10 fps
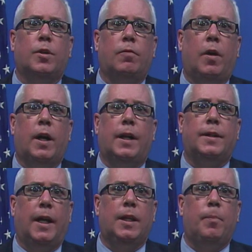are run on a
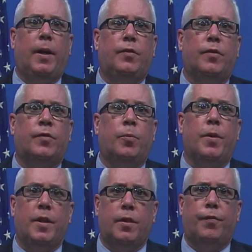daily basis
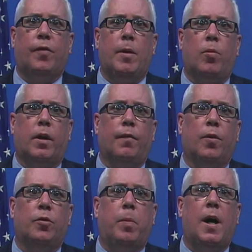within the framework of
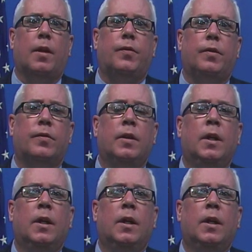those policies.